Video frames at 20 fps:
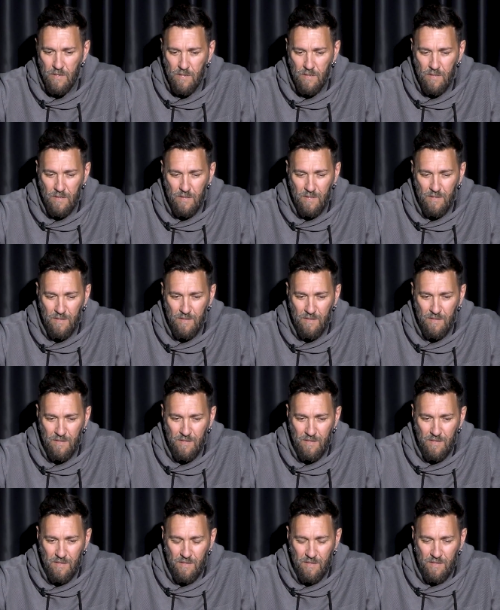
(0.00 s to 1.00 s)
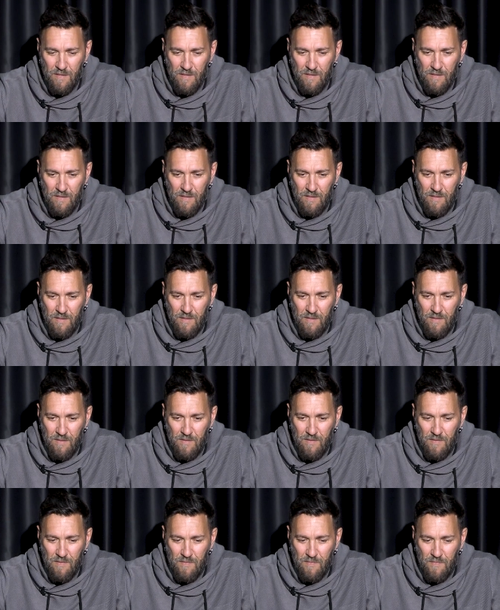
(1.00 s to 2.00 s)

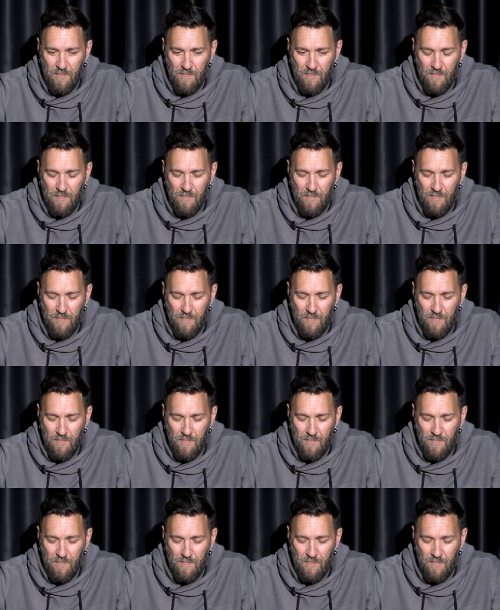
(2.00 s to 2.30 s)
Nobody speaks.